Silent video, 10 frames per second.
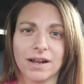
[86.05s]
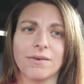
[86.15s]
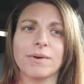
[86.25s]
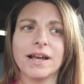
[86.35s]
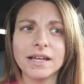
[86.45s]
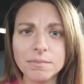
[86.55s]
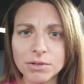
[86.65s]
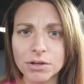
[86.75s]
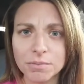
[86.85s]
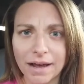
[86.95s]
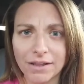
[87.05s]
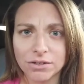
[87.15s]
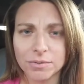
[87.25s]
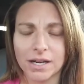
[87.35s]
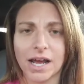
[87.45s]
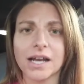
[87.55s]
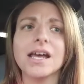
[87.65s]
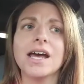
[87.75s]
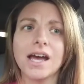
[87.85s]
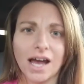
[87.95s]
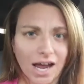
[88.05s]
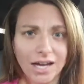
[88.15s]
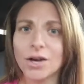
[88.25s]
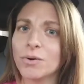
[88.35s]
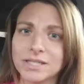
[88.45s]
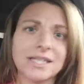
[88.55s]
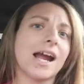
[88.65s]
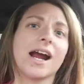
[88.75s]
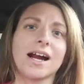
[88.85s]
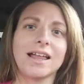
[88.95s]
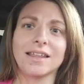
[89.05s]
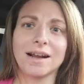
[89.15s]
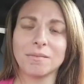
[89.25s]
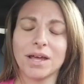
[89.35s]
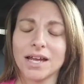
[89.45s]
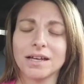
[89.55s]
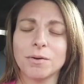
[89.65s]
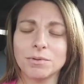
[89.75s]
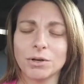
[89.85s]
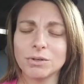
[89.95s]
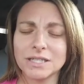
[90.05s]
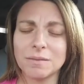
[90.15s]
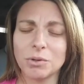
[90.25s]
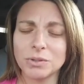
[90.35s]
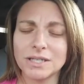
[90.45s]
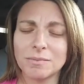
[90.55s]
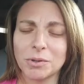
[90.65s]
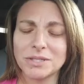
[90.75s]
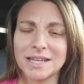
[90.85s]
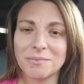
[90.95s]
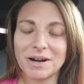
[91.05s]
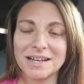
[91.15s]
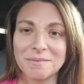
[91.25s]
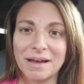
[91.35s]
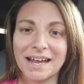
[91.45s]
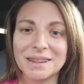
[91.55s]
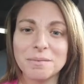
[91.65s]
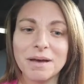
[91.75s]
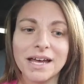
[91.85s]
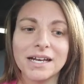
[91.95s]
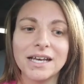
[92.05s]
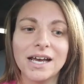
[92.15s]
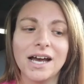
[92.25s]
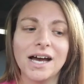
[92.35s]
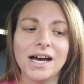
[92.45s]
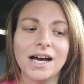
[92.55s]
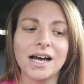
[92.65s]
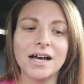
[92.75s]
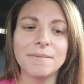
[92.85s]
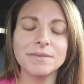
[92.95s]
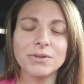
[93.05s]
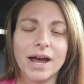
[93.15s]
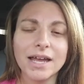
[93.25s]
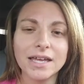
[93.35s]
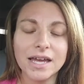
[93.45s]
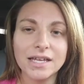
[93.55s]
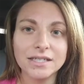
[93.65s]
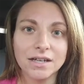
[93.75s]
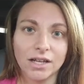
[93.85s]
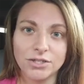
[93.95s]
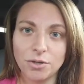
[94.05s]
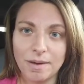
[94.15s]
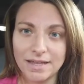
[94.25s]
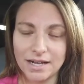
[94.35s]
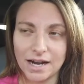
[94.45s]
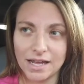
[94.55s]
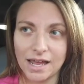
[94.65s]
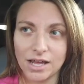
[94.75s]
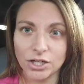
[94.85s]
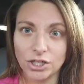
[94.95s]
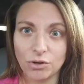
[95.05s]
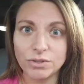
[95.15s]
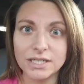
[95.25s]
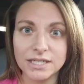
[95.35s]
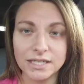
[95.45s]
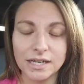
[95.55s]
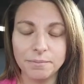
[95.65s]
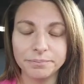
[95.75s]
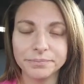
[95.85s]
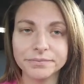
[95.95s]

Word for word: Now when I get up to go to the bathroom at night, I know it's there, and then I'm like, go go to sleep, go to sleep, go to sleep. When I get back in the bed, um, so I, it's not so bad that I can't go to sleep.